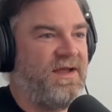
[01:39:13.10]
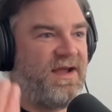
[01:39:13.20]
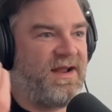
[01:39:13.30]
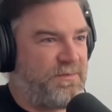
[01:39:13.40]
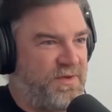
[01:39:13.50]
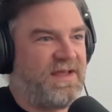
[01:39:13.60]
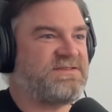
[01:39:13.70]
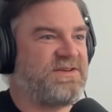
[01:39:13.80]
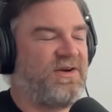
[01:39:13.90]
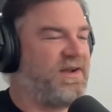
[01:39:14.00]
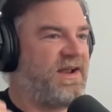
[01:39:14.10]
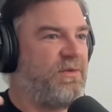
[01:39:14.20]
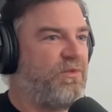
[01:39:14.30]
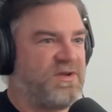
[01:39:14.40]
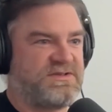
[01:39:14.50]
And I put that song on it and
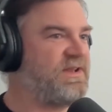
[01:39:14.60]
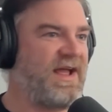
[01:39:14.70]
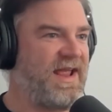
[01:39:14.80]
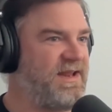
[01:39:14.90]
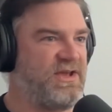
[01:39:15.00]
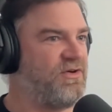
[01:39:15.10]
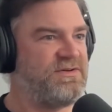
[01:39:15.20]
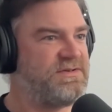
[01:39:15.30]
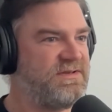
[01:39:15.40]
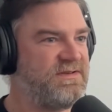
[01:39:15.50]
it wasn't any good.